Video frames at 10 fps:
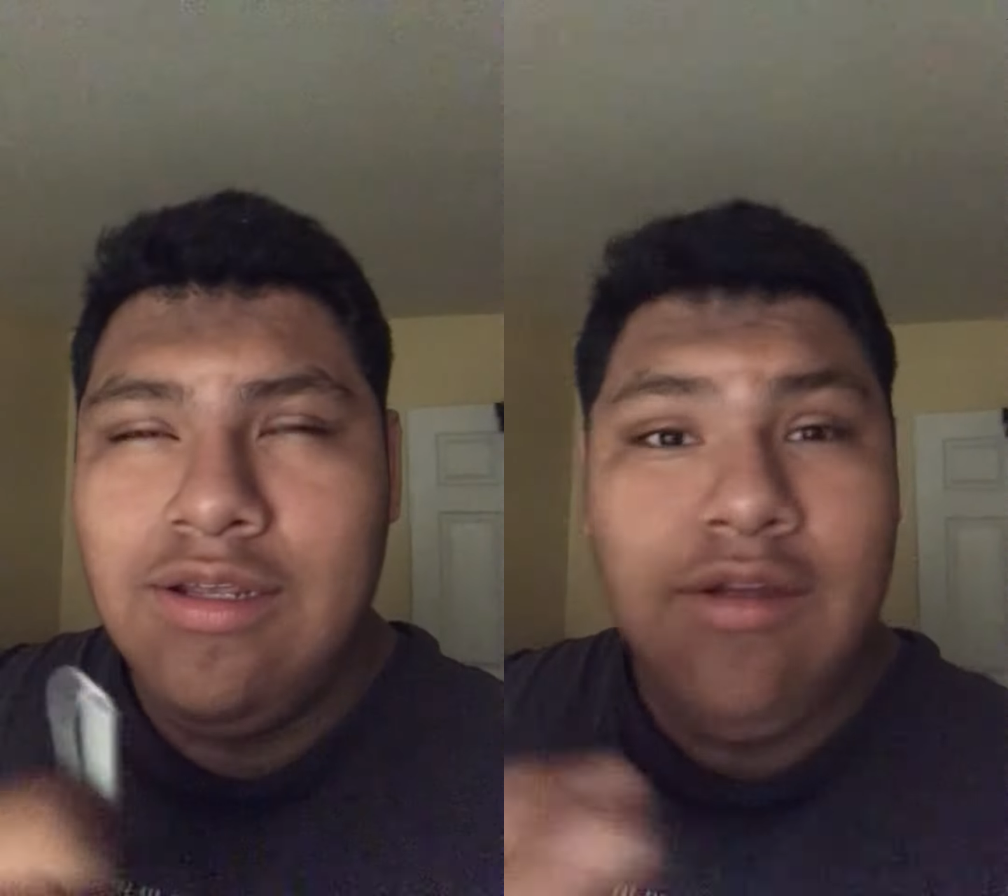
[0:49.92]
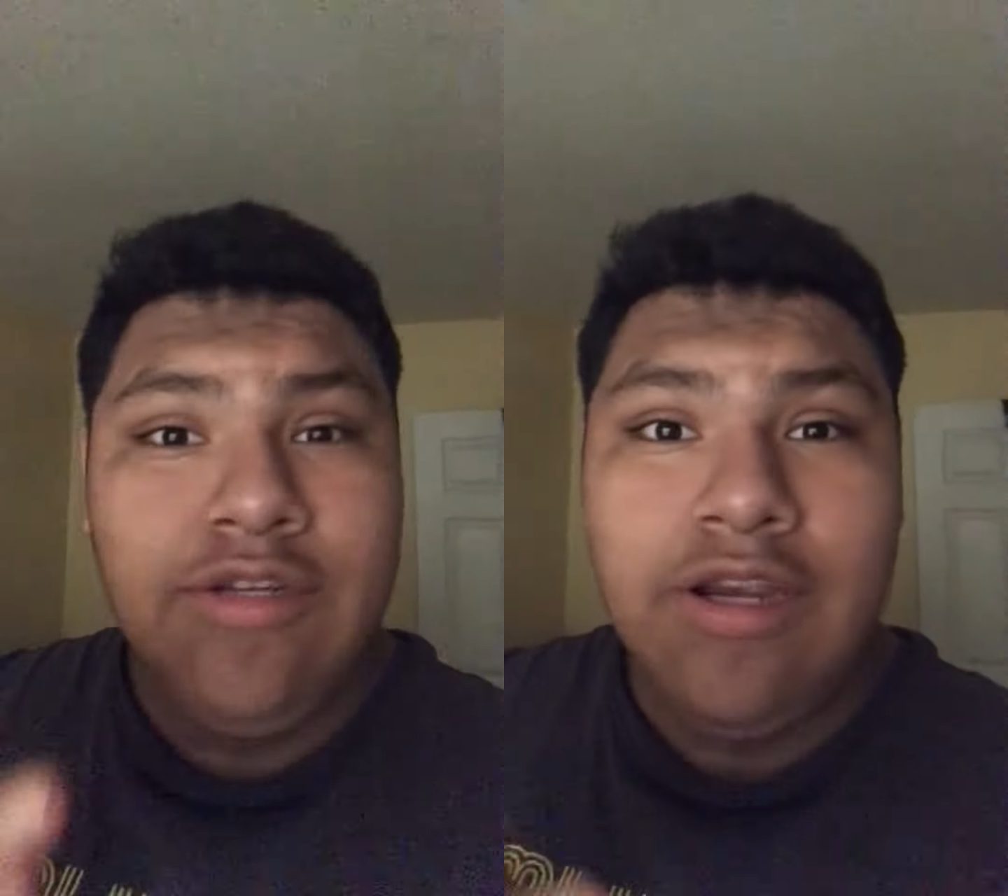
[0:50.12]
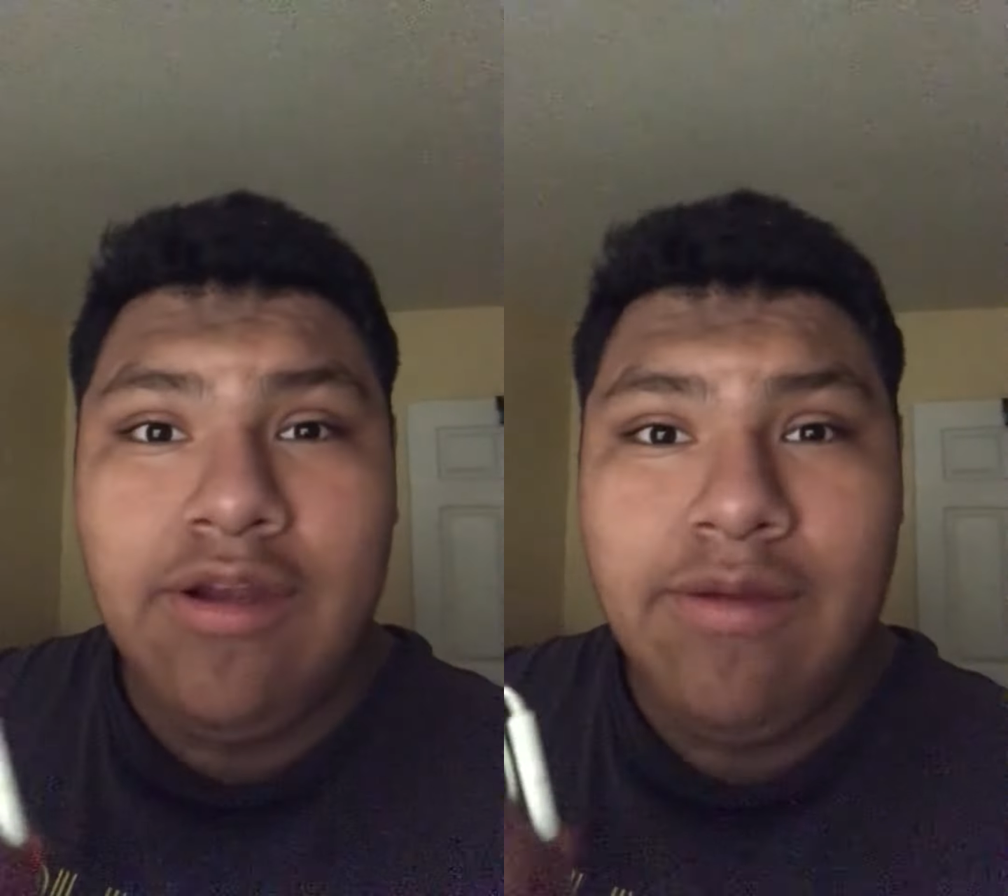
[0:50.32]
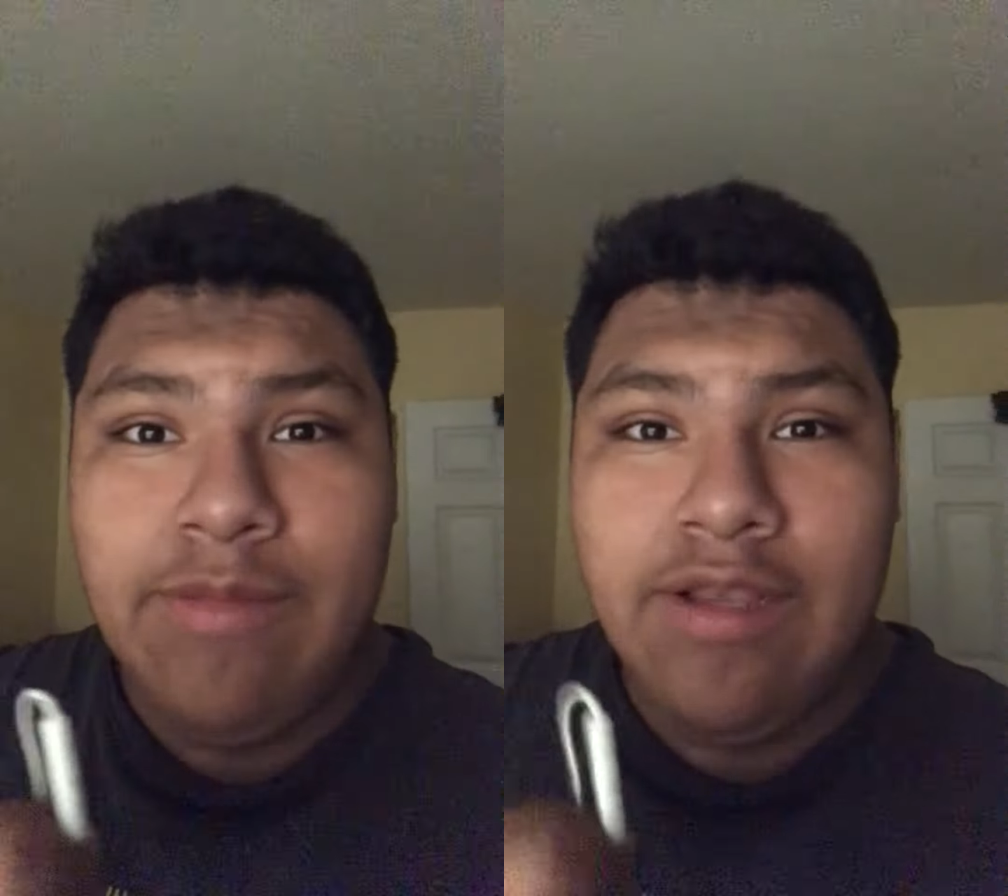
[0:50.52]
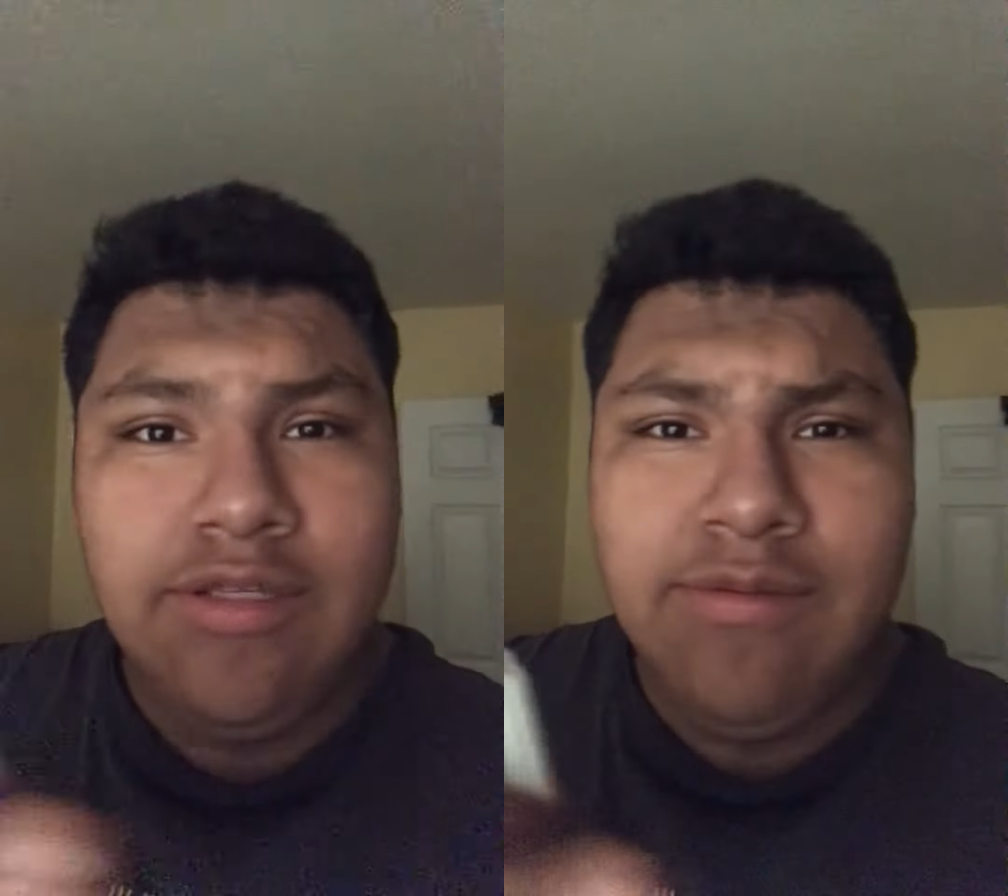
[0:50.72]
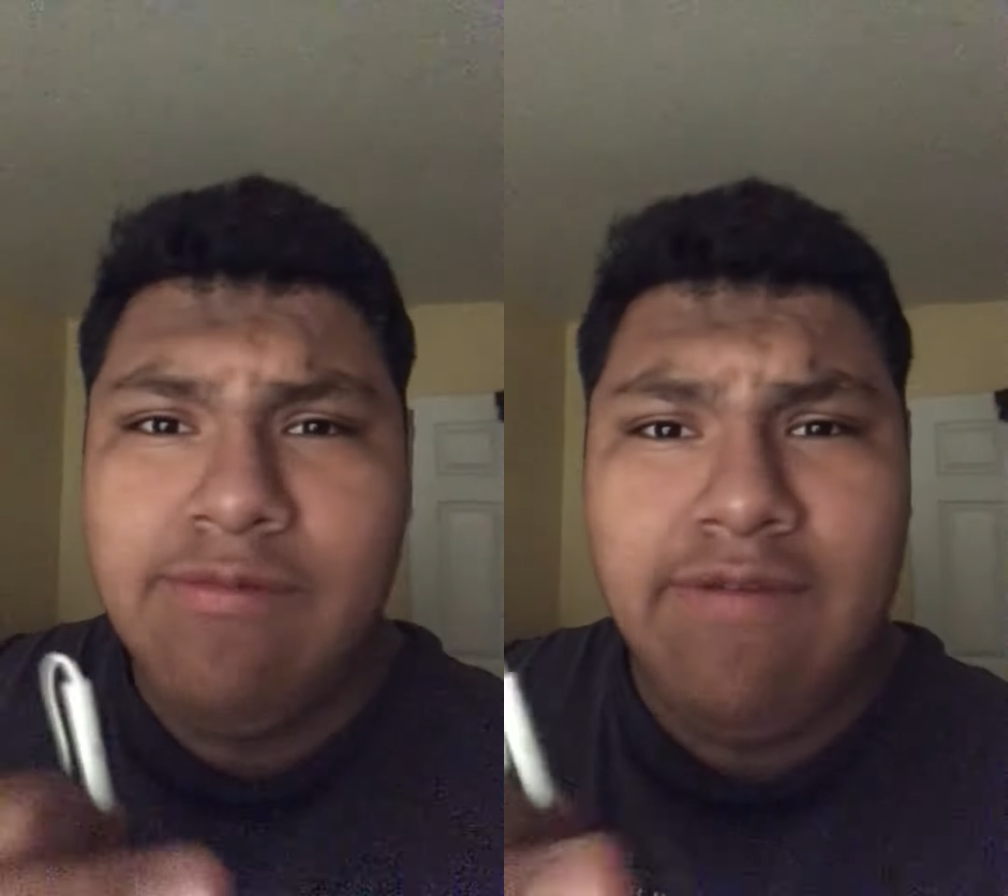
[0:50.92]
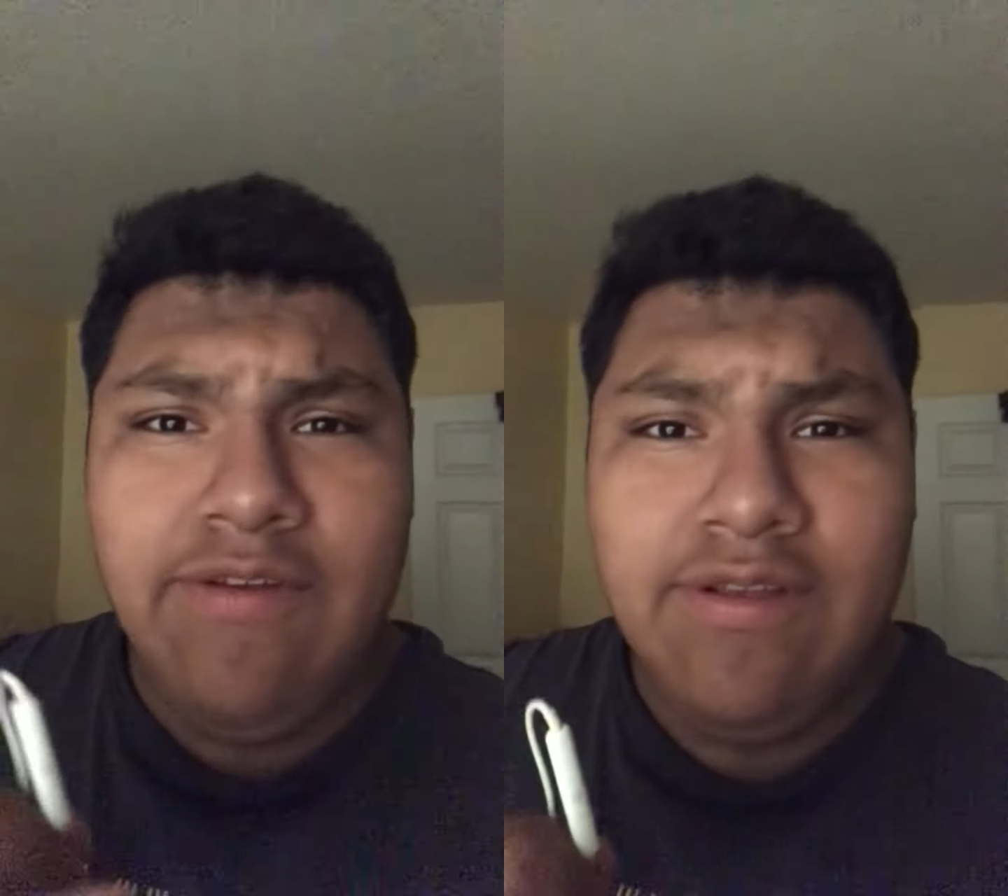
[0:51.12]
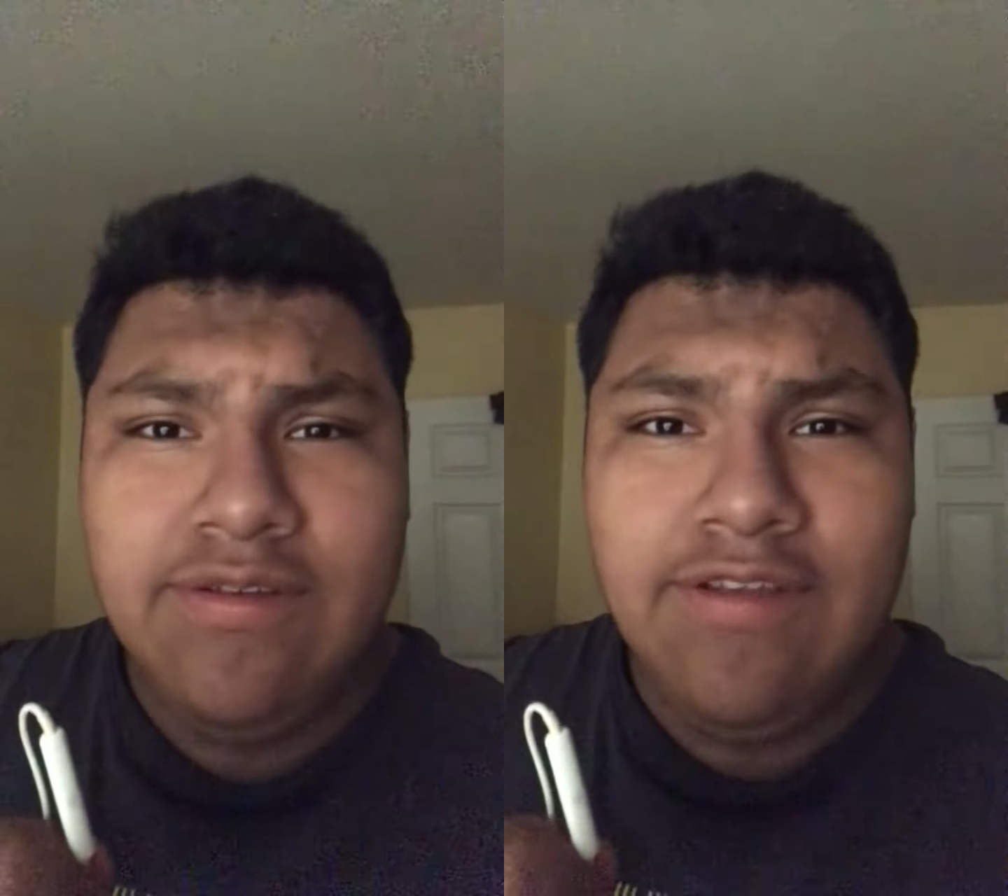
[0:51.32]
check out some of my
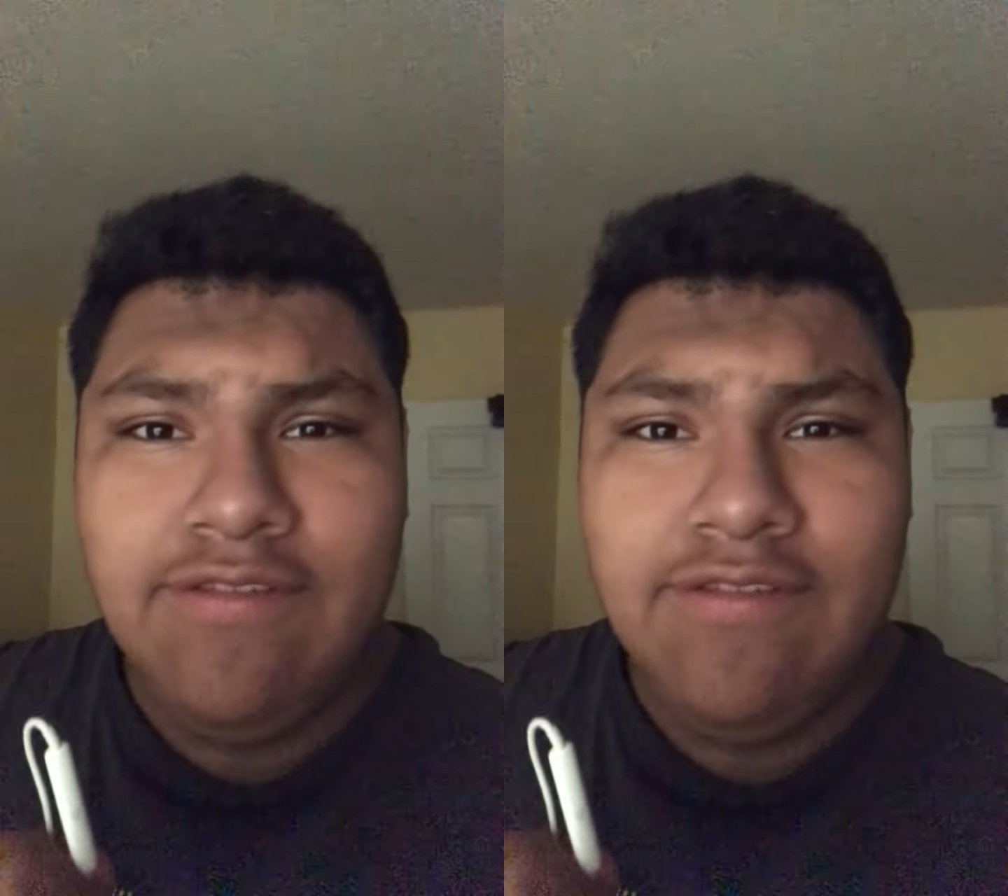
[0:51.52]
videos I've